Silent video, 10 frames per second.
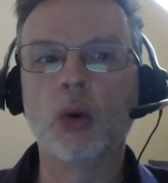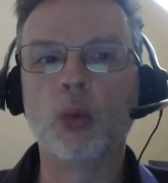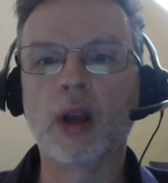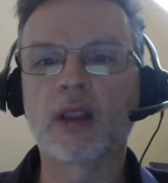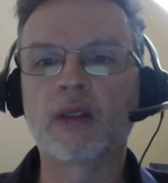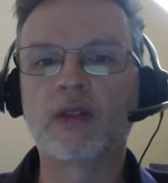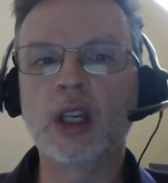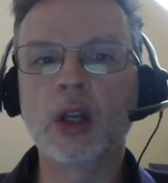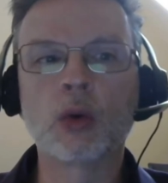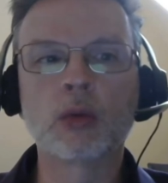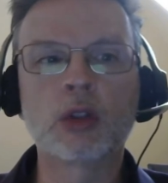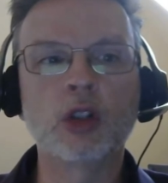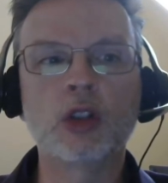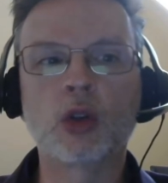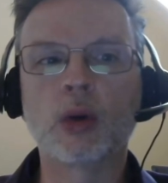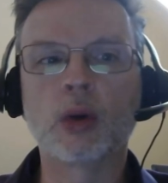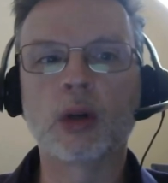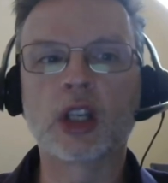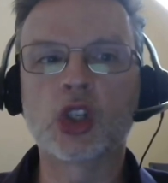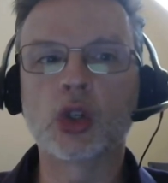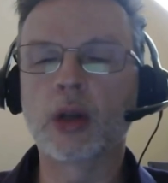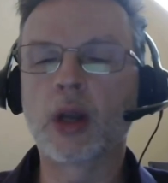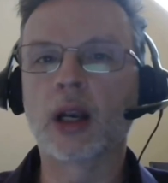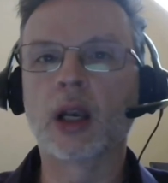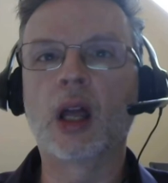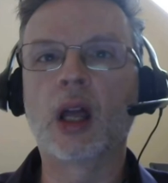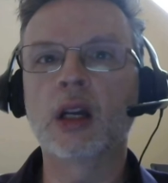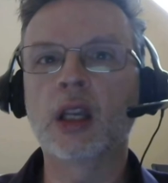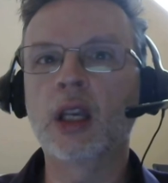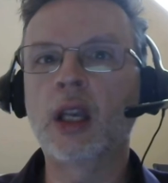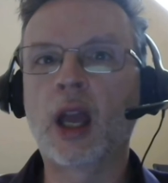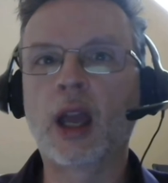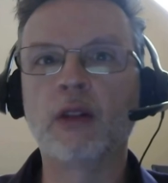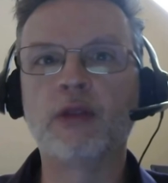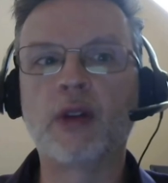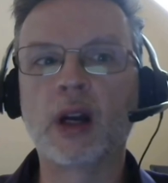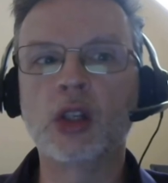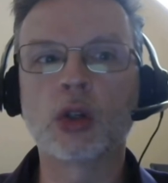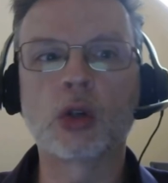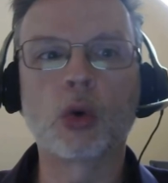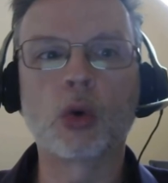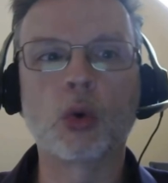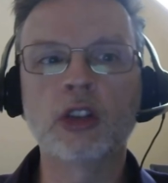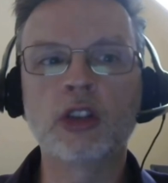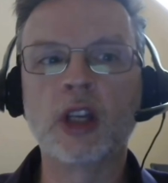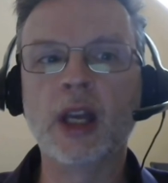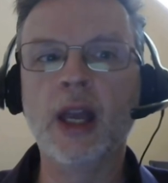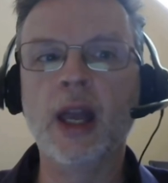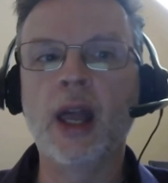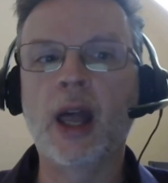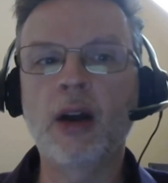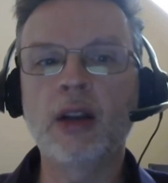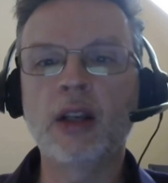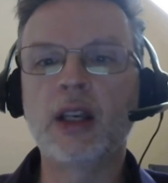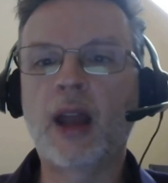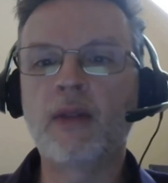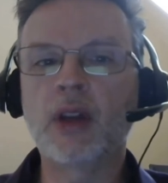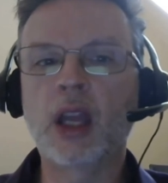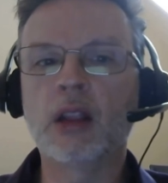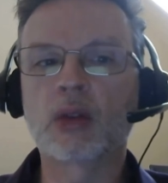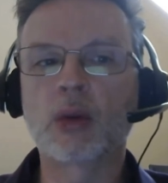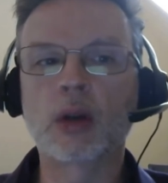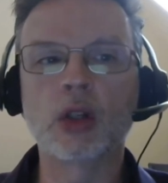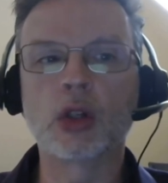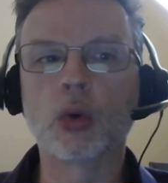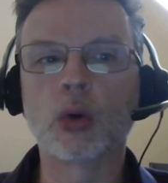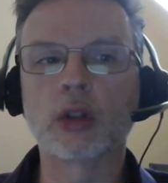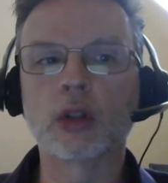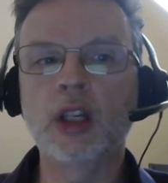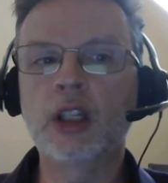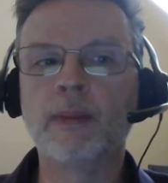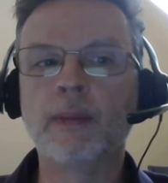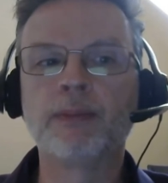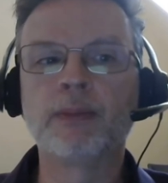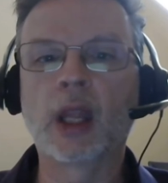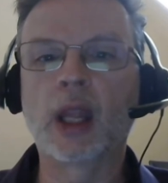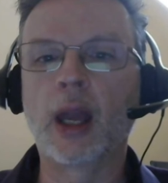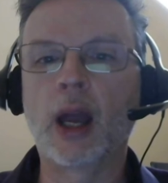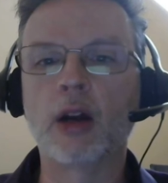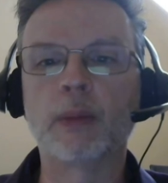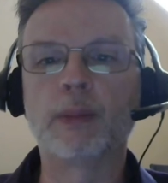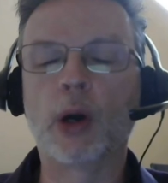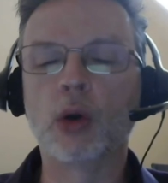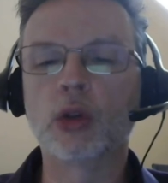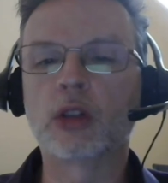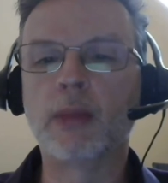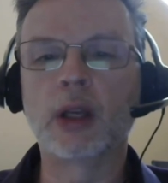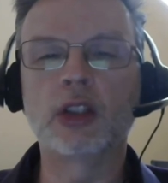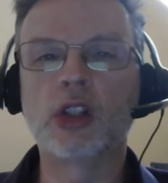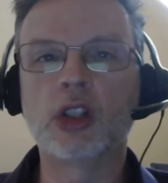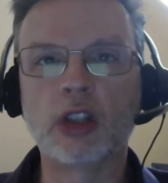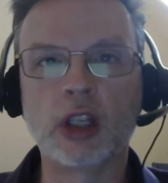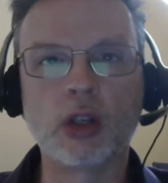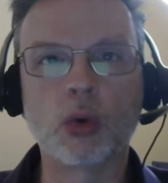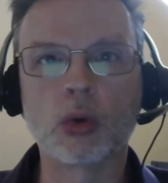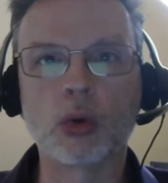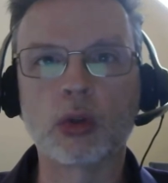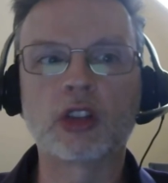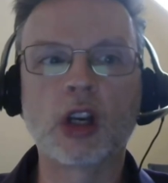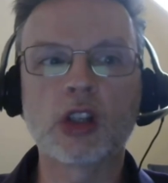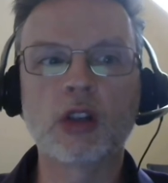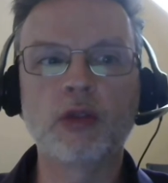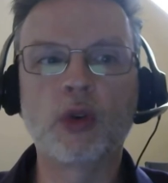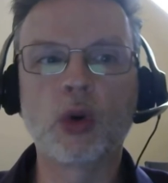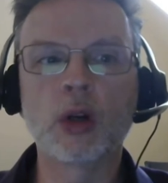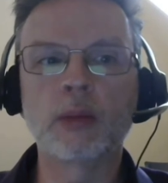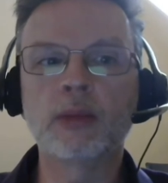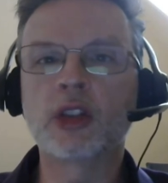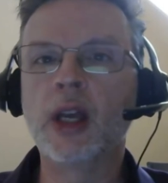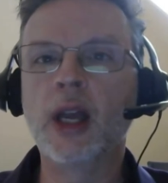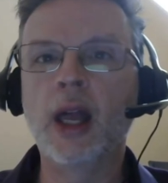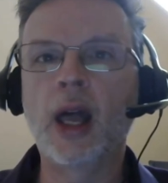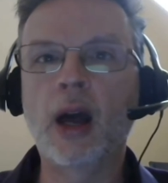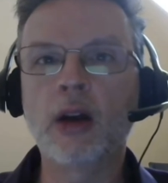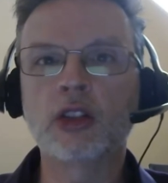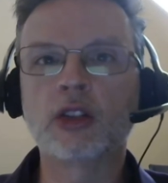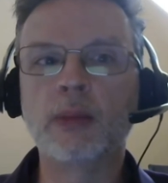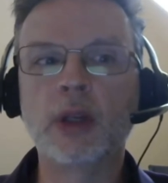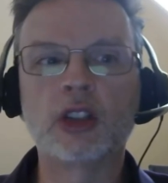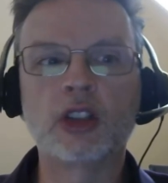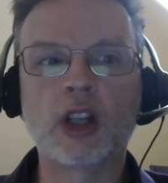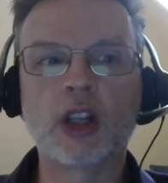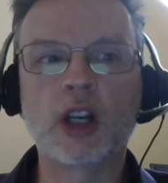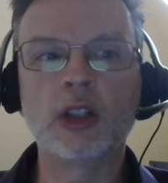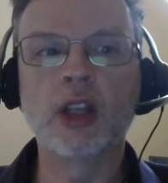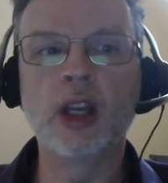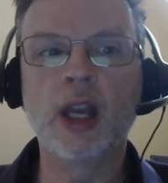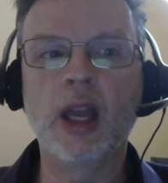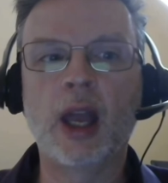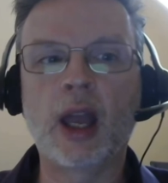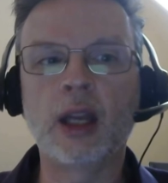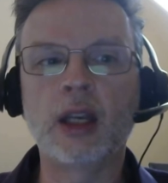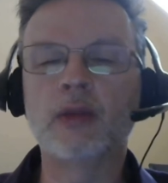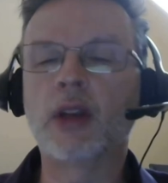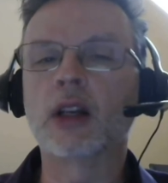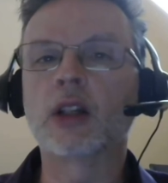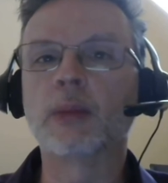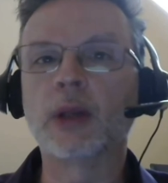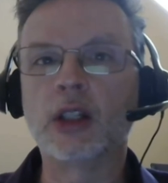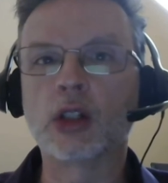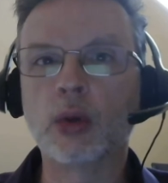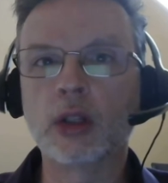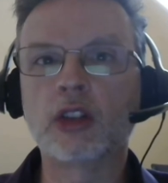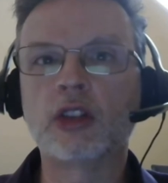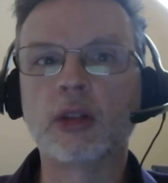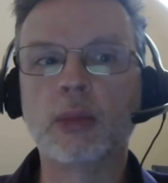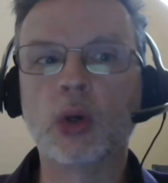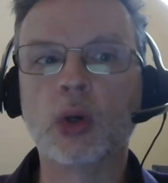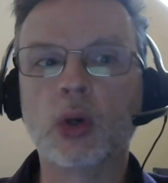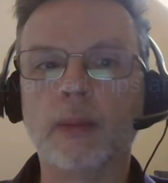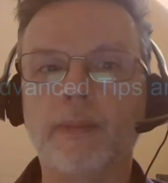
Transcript: with video tutorials that show you how to log in and find your courses, how to navigate throughout your course site, how to post messages in course discussion forums, how to submit assignments, and even how to complete your quizzes in Moodle.